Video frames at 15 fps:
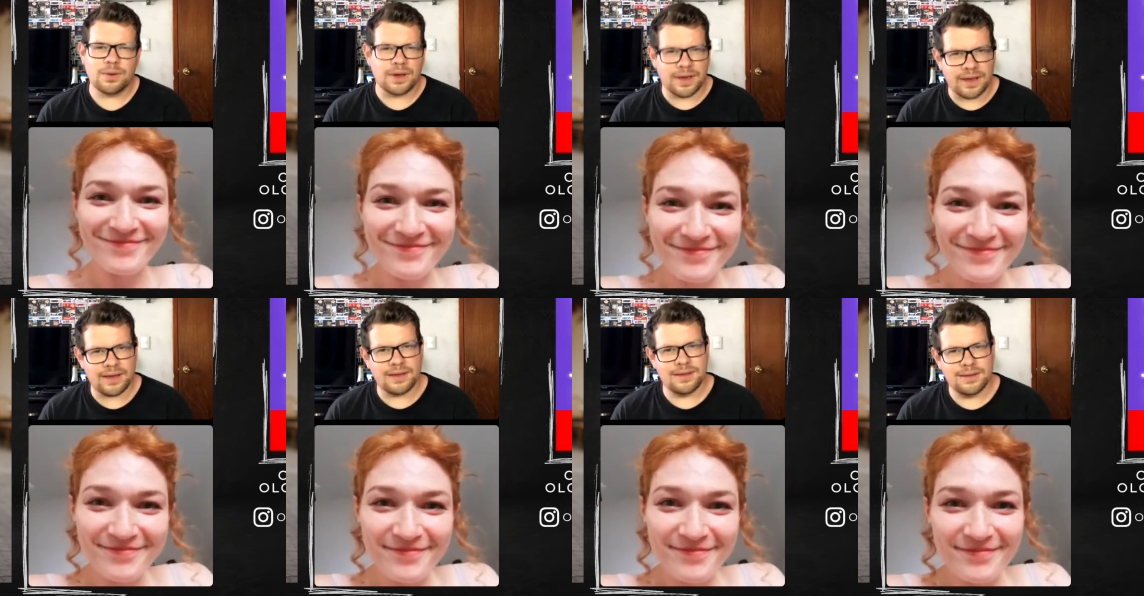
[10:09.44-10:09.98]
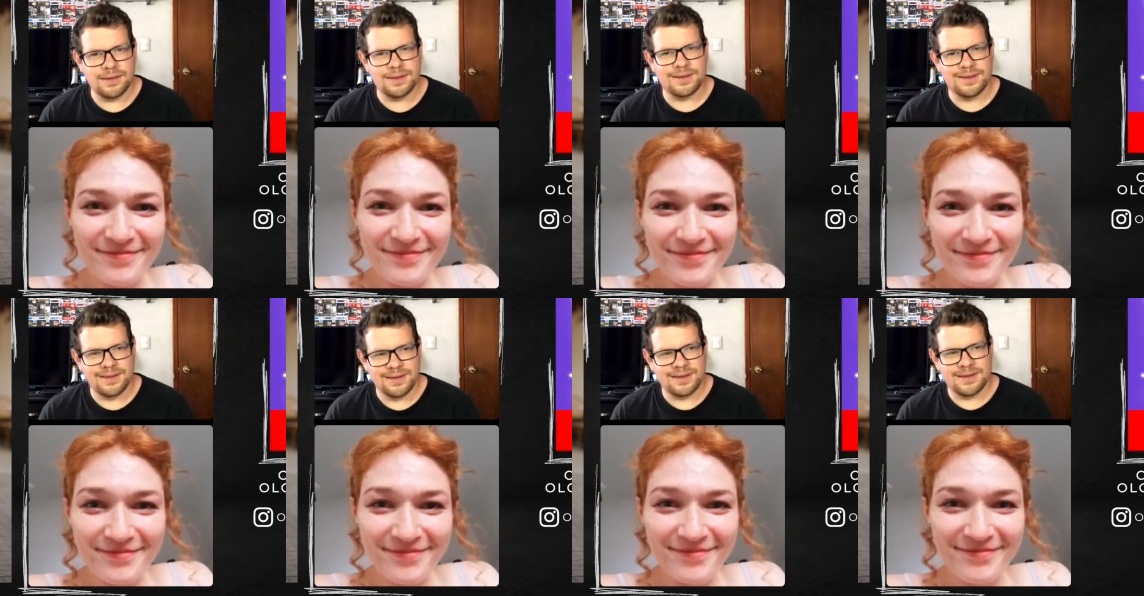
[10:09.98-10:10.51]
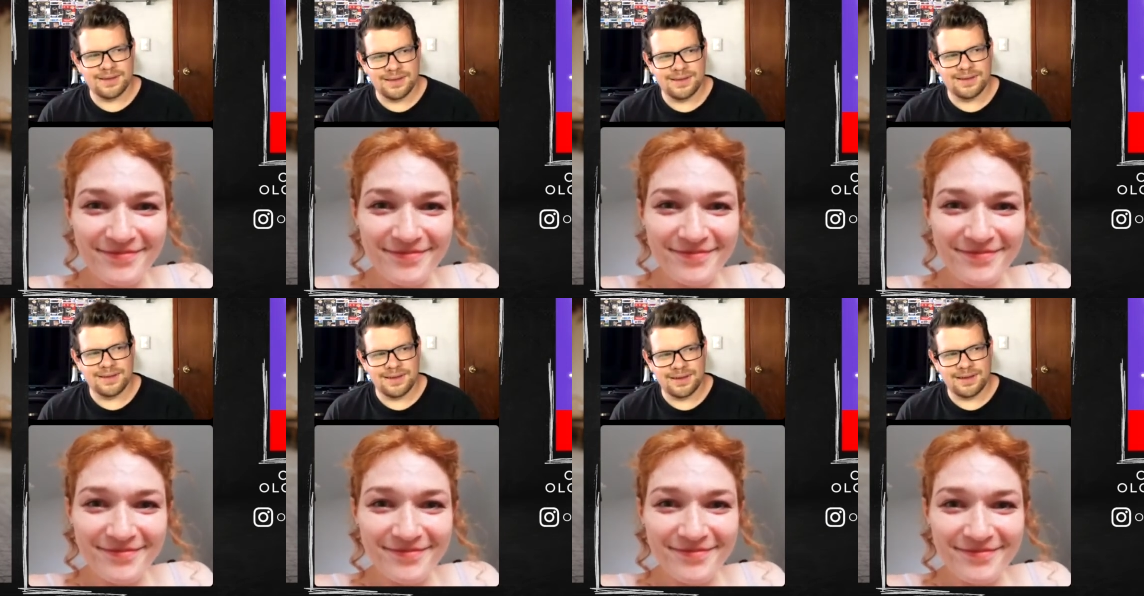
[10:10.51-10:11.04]
Speaker 1: Okay.
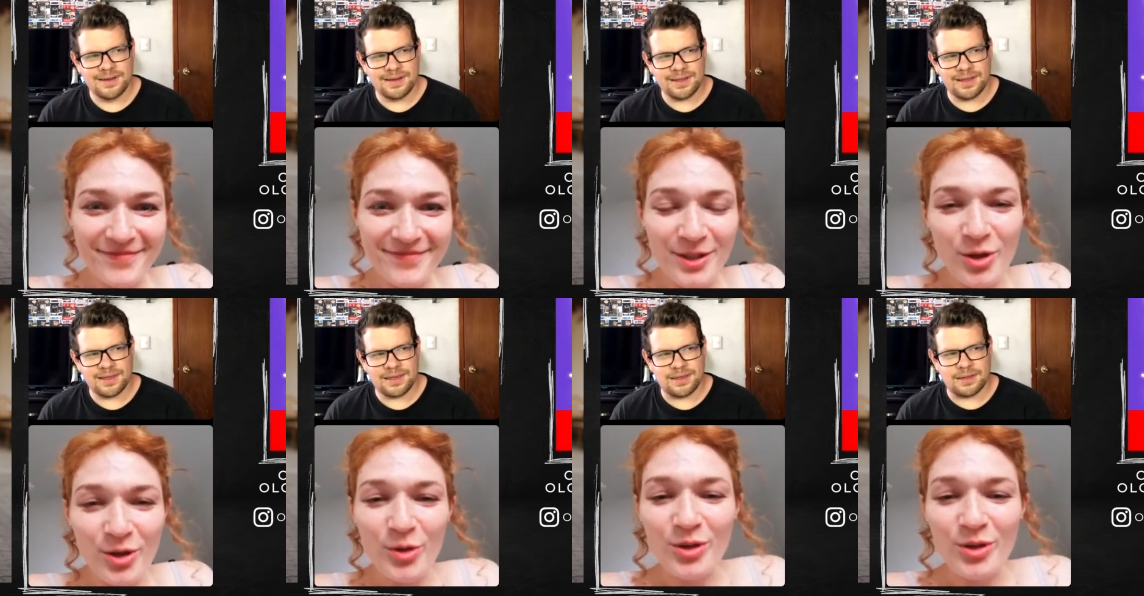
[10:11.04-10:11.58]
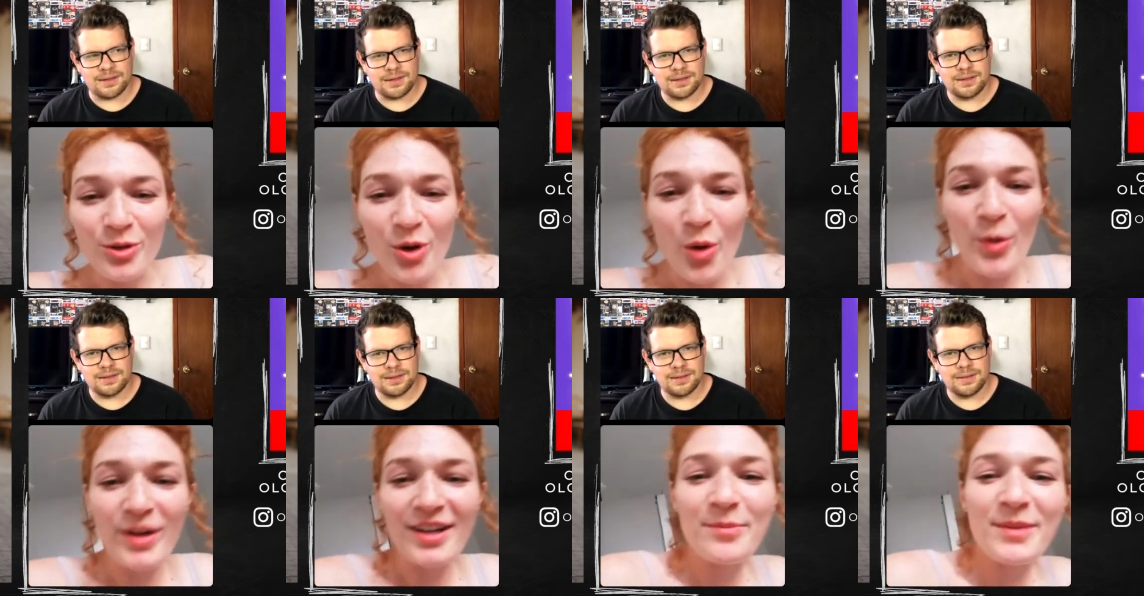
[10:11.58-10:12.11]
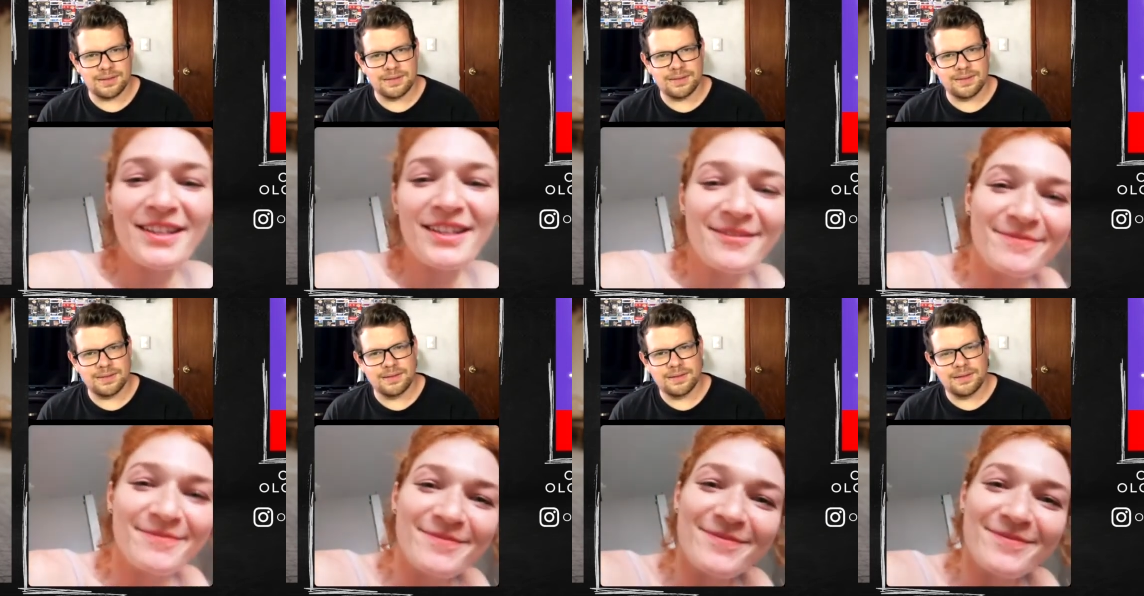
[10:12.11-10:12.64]
Speaker 2: You know, you know
Speaker 1: what I
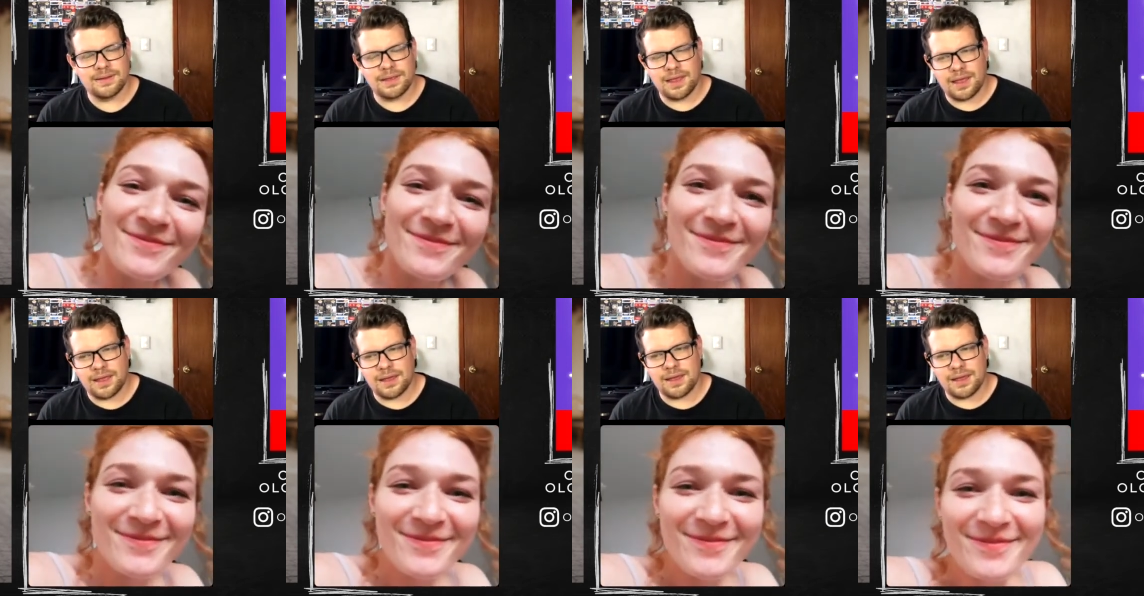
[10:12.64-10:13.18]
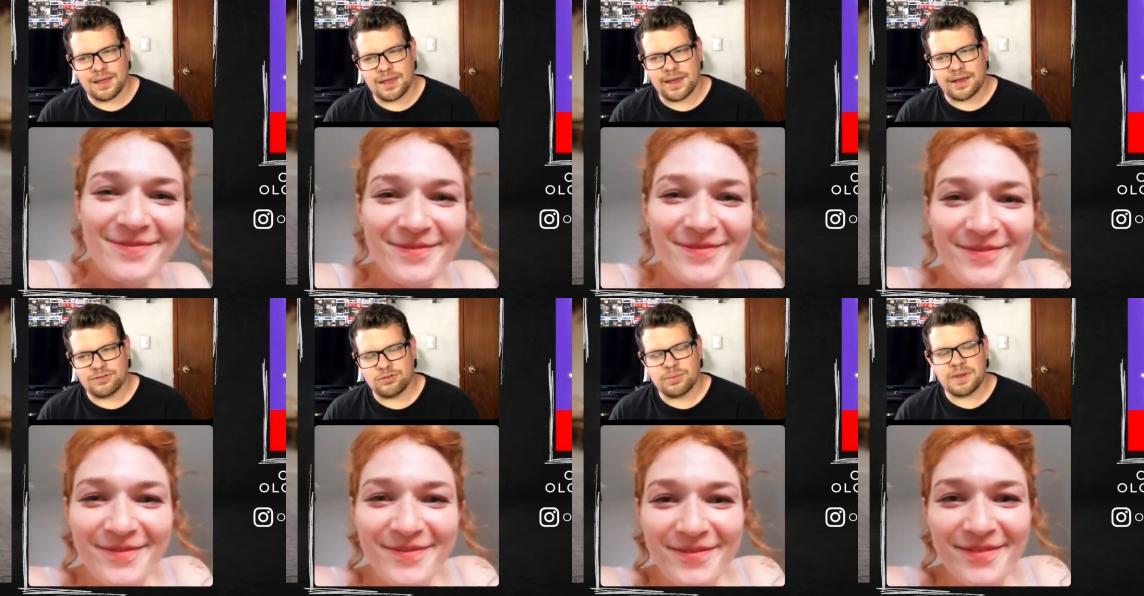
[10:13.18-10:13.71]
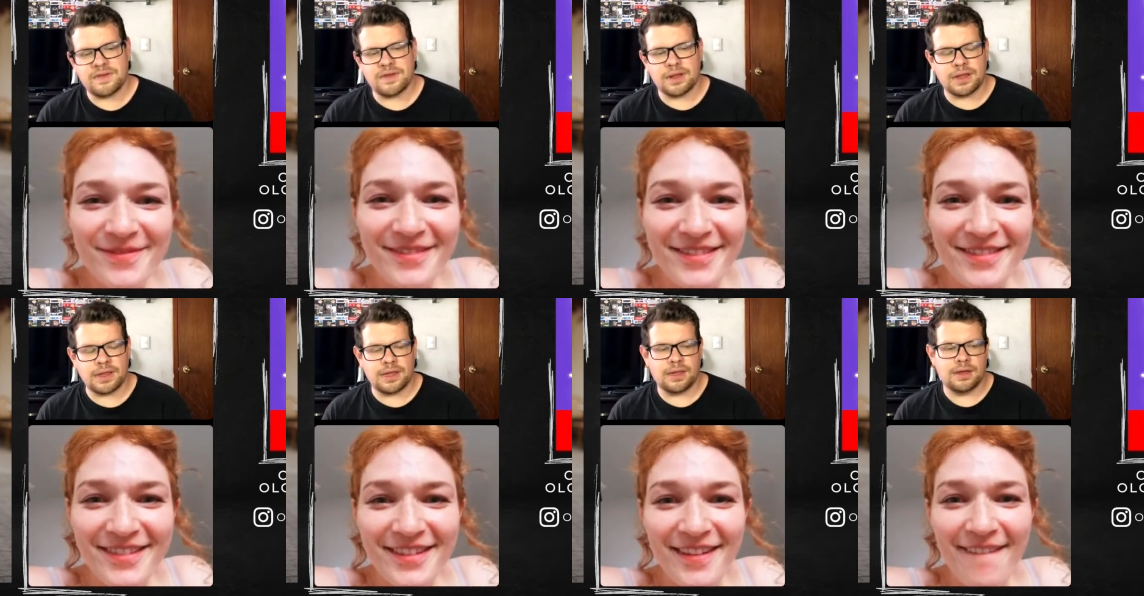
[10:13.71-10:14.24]
mean? Yeah, yeah, yeah.
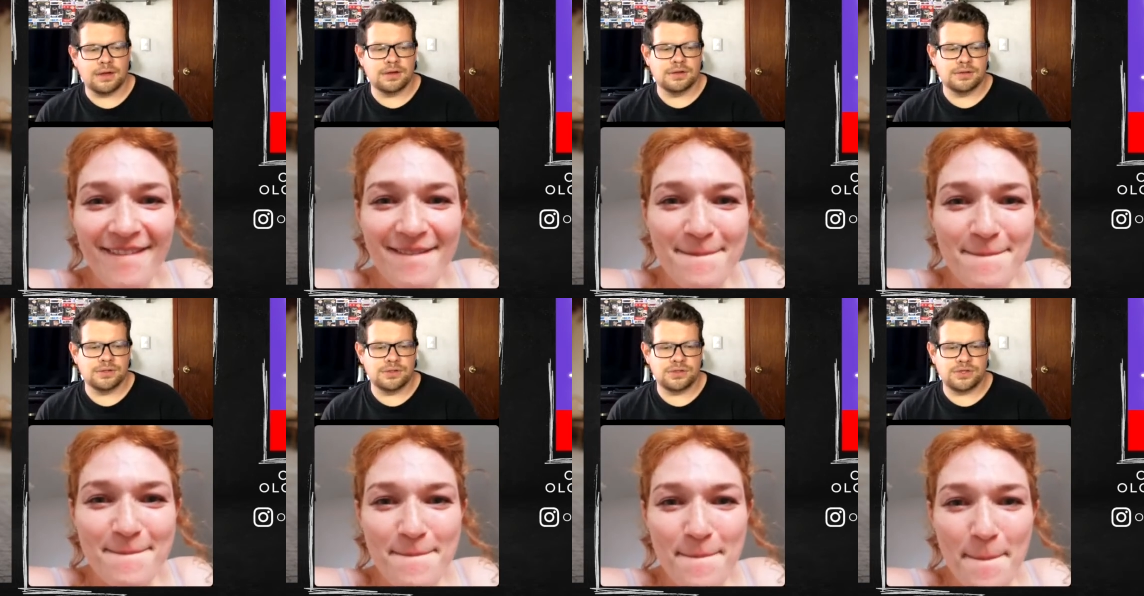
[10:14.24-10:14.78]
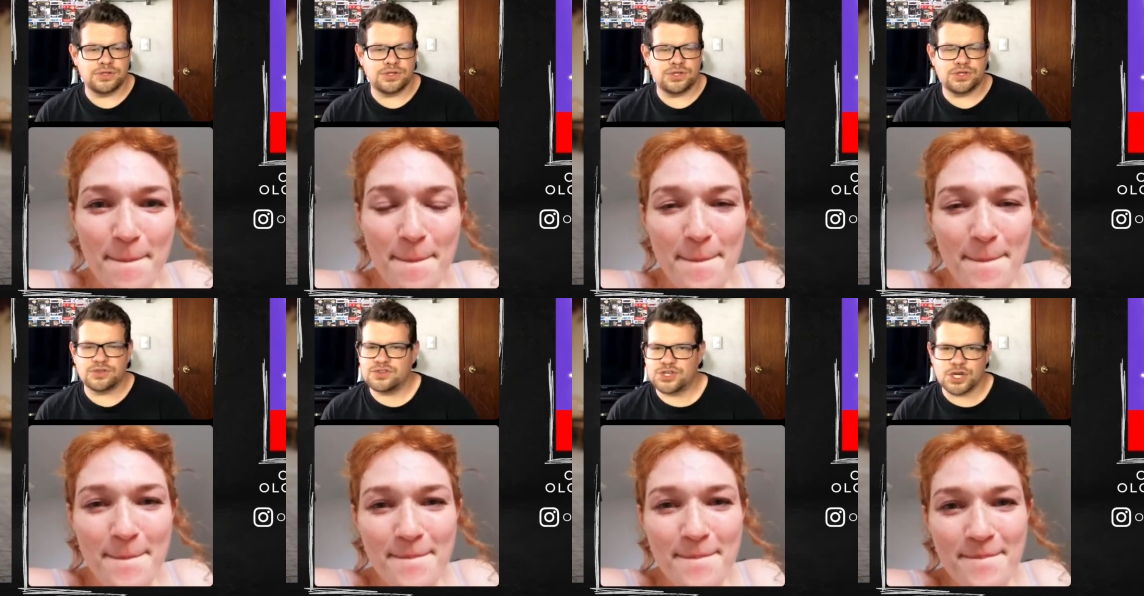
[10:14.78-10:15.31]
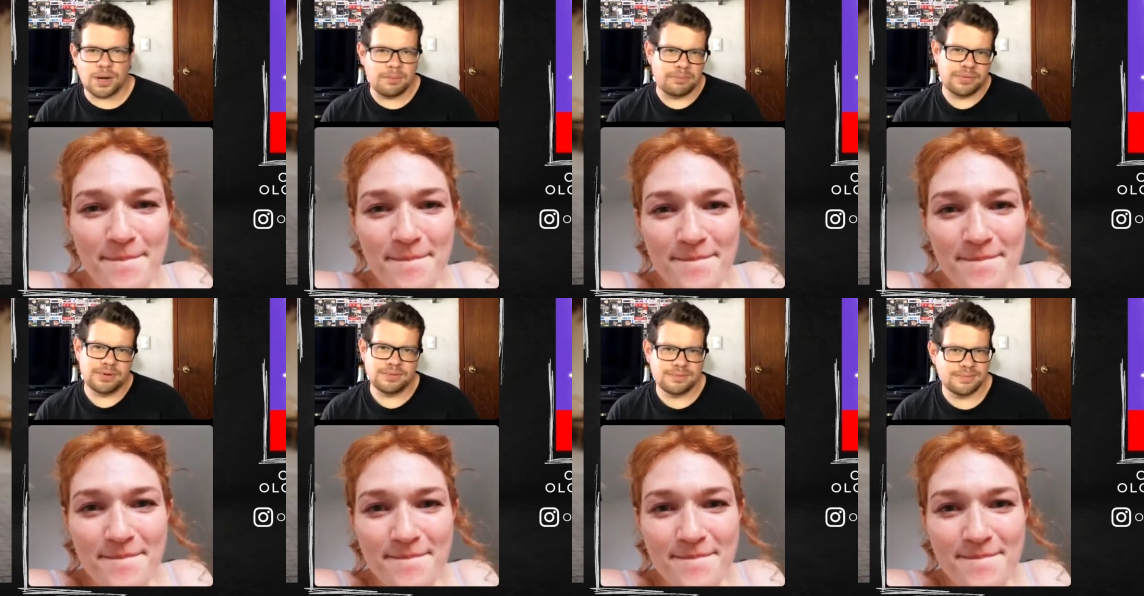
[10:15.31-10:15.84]
Basically, just
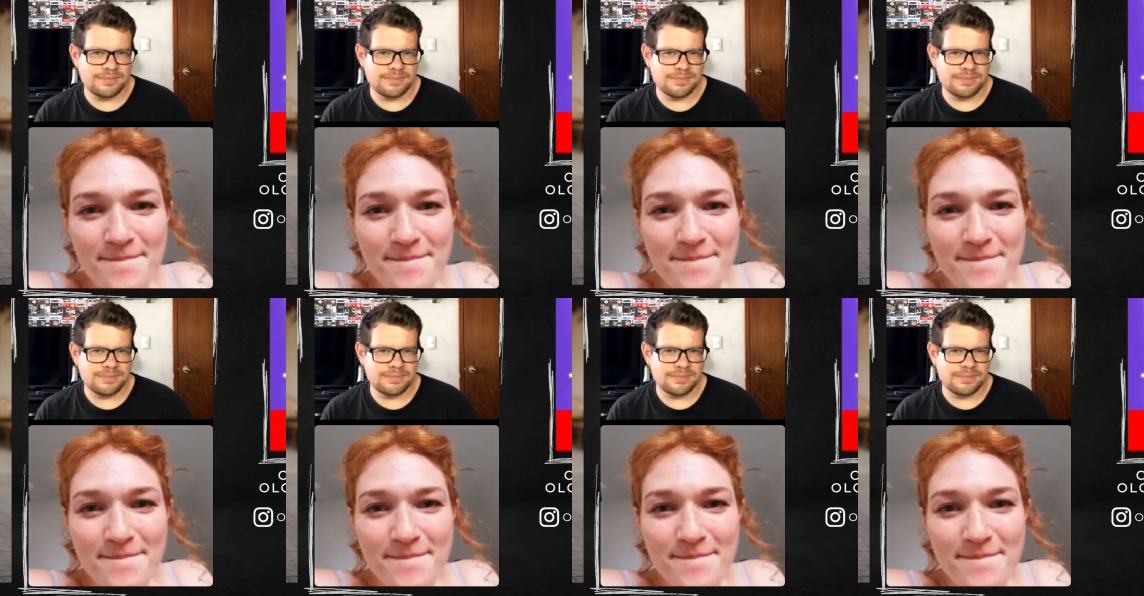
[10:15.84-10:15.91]
jump.